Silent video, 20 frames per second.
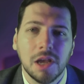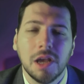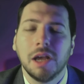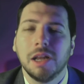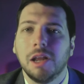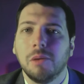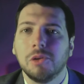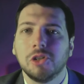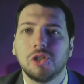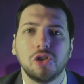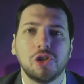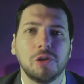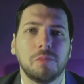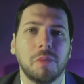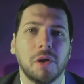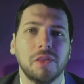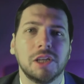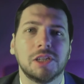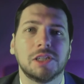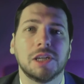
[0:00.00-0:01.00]
Now we'll touch
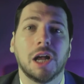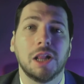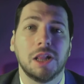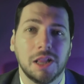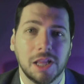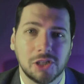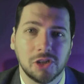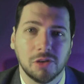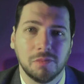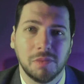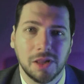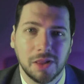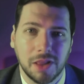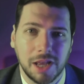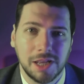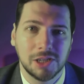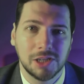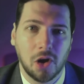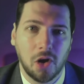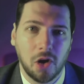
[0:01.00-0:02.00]
upon this a little bit
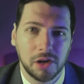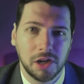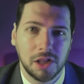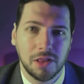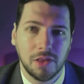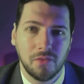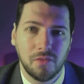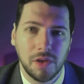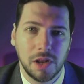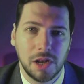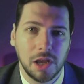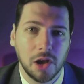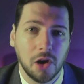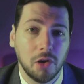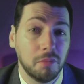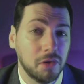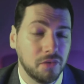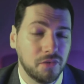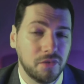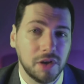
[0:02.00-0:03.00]
later on in the video,
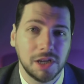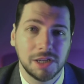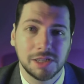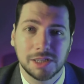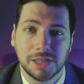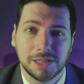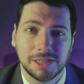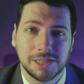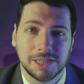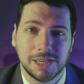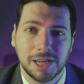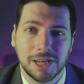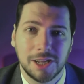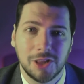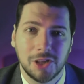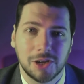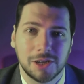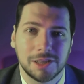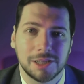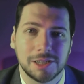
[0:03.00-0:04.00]
but first let's take a
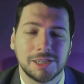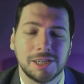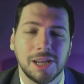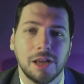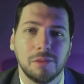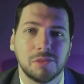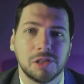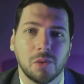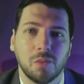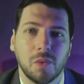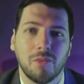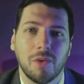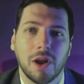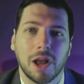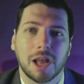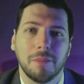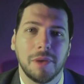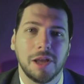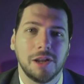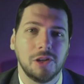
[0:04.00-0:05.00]
look at the steps that we
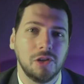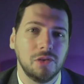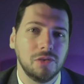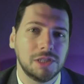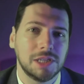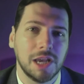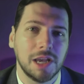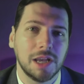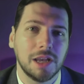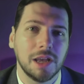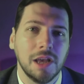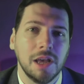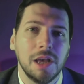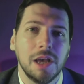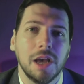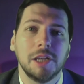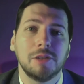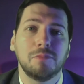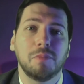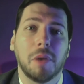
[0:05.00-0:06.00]
recommend you take
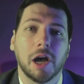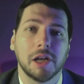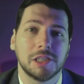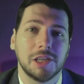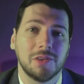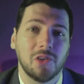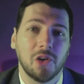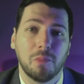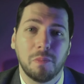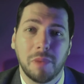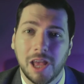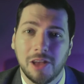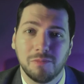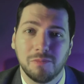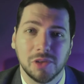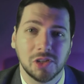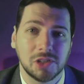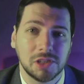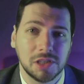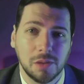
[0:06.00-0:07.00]
as part of your
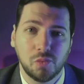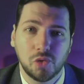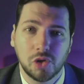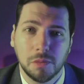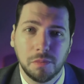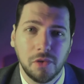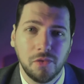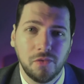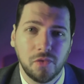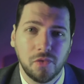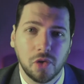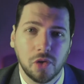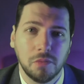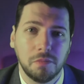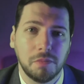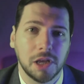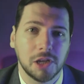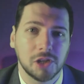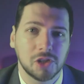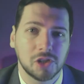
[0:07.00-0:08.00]
pavement slip or fall
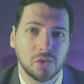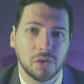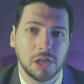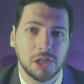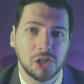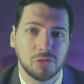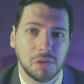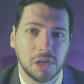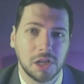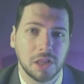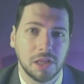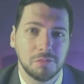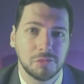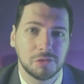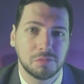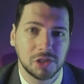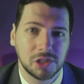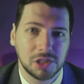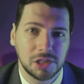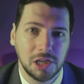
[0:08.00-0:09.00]
personal injury
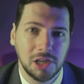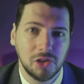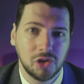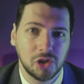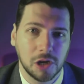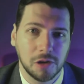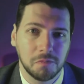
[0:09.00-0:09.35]
claims procedure.